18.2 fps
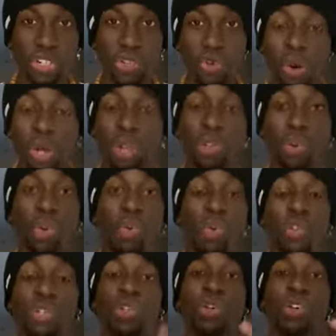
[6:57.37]
You are
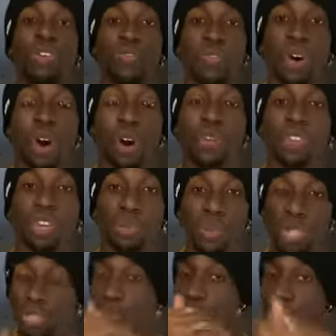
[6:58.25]
growing. You're evolving.
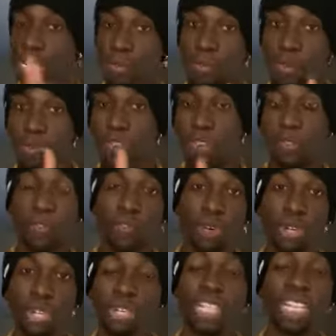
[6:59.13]
When you keep moving
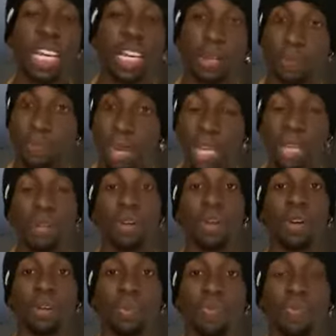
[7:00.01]
forward, you're getting better.